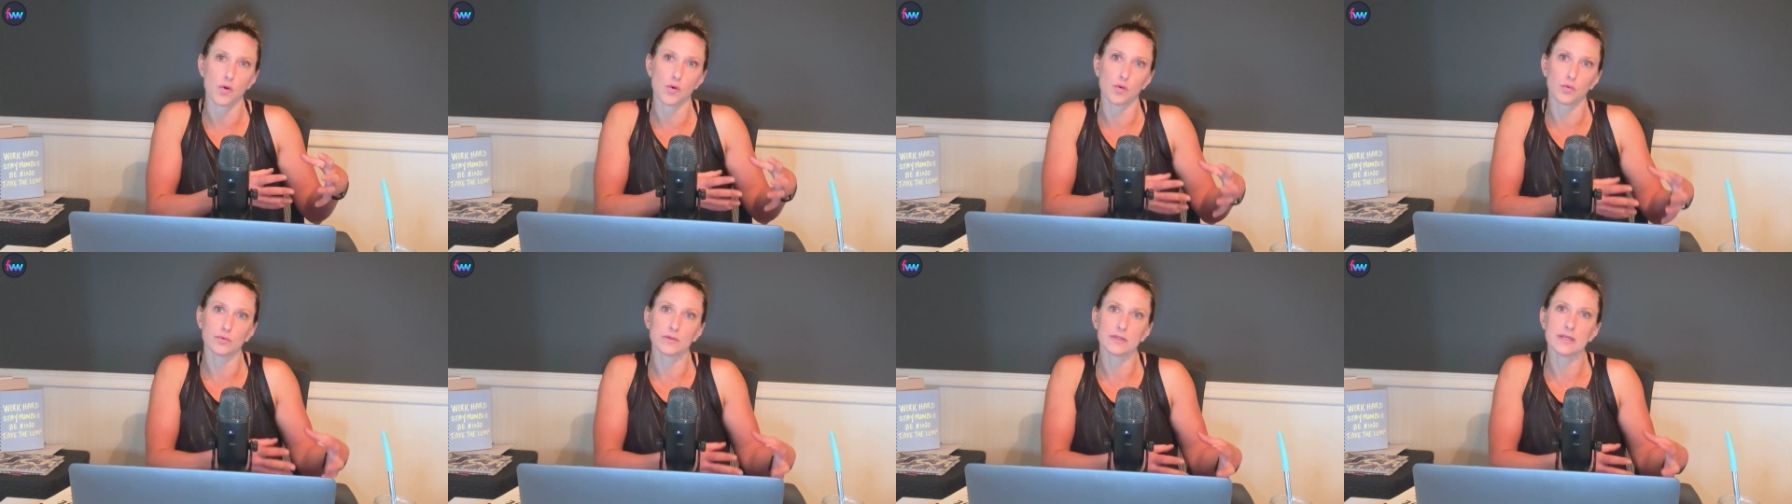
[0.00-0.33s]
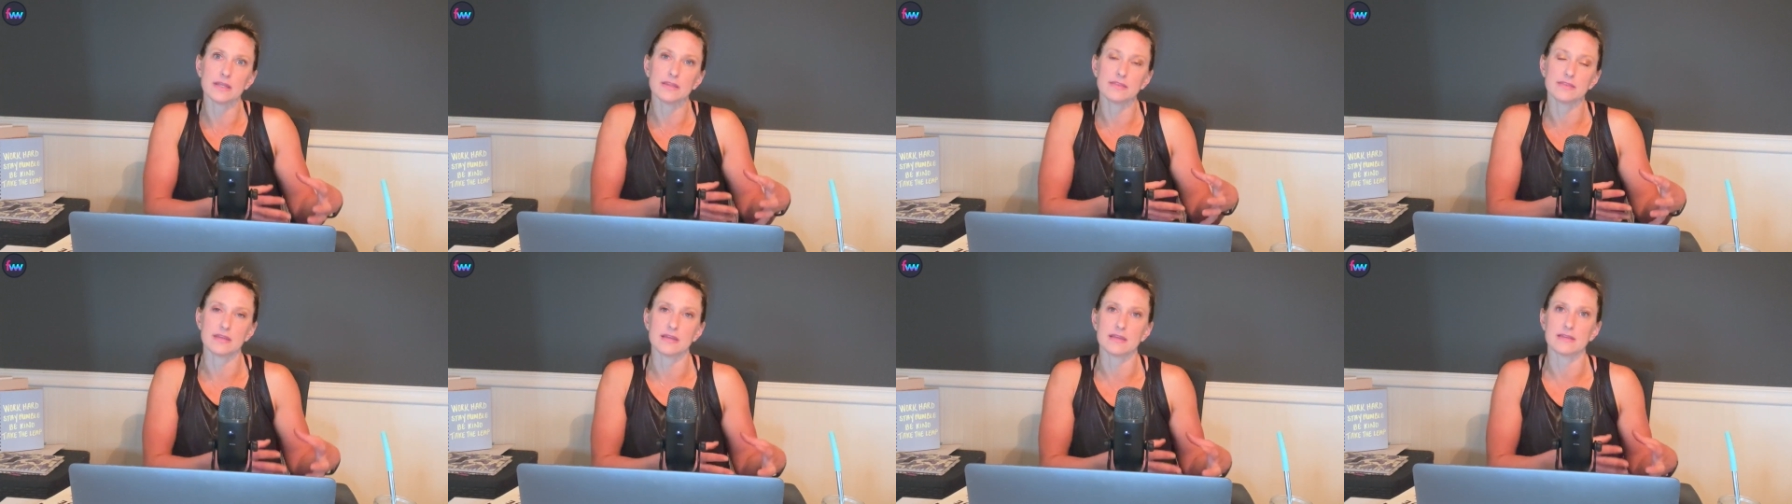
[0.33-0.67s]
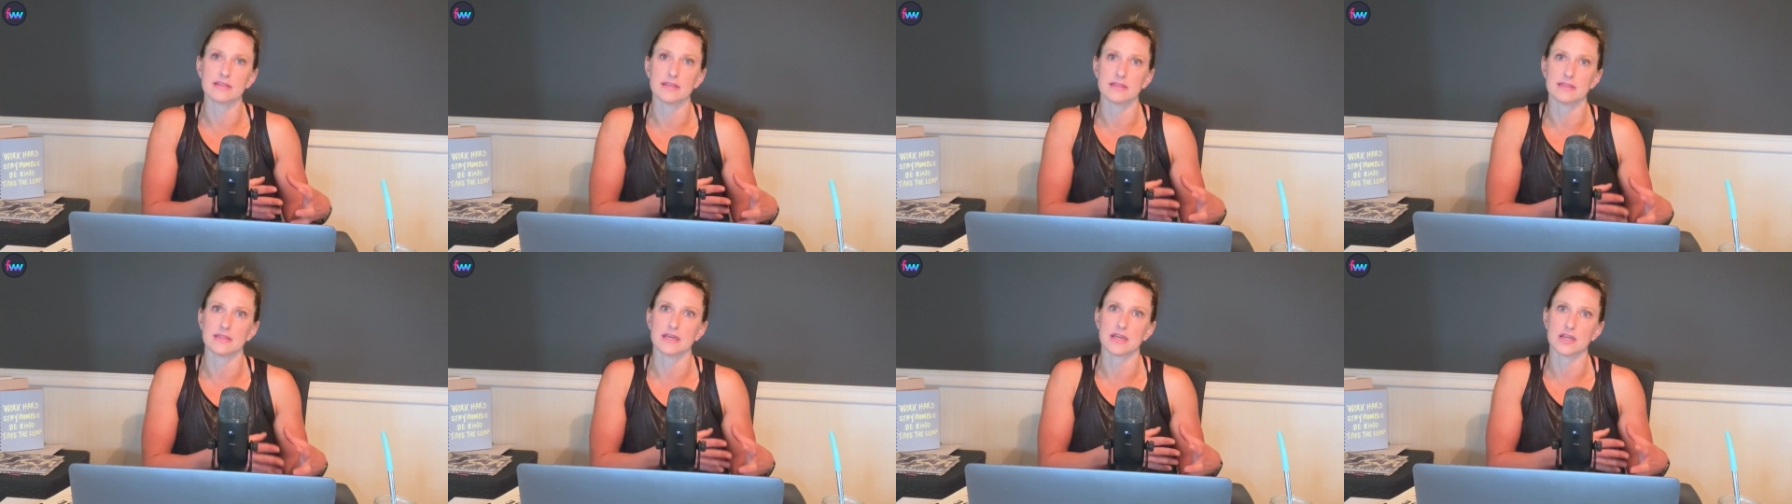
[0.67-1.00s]
only thing
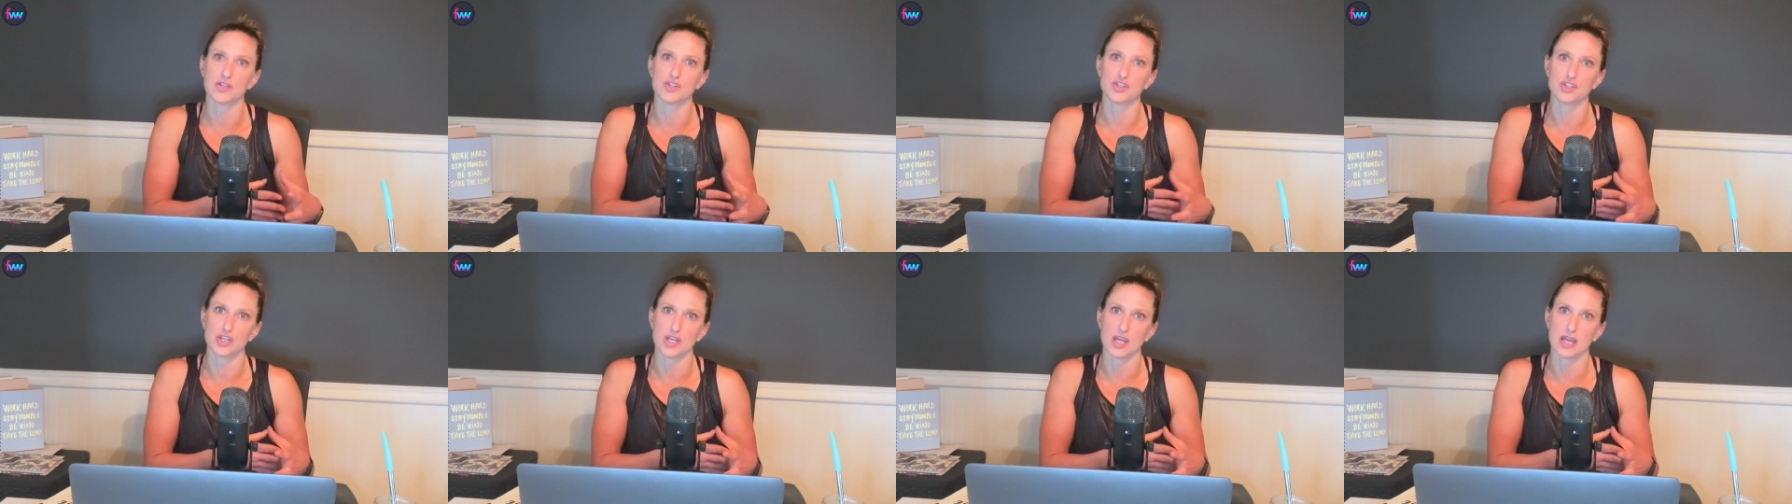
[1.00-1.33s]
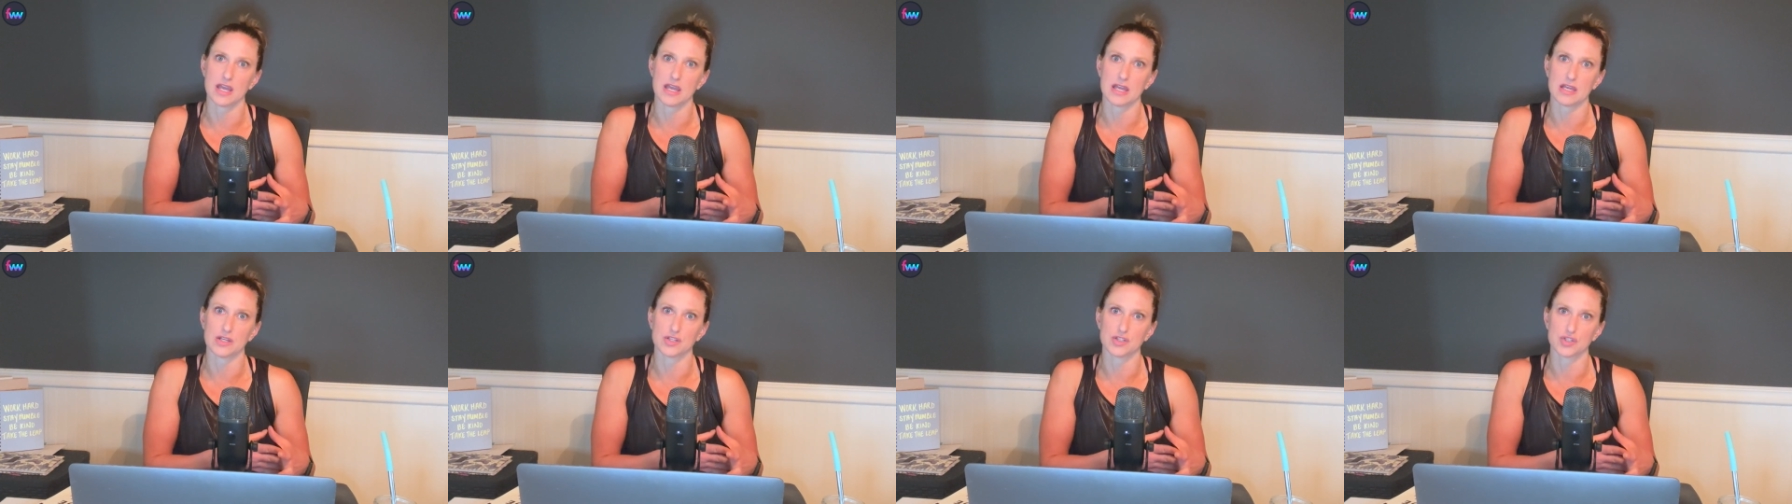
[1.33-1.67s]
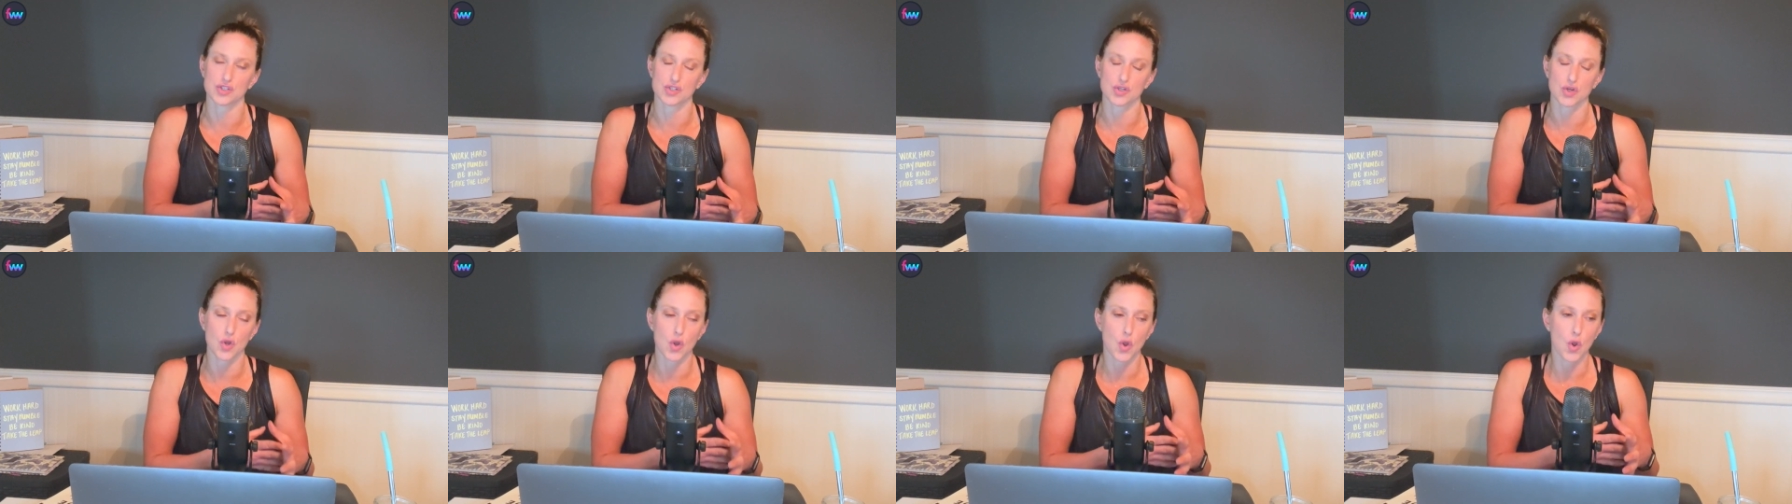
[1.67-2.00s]
that they changed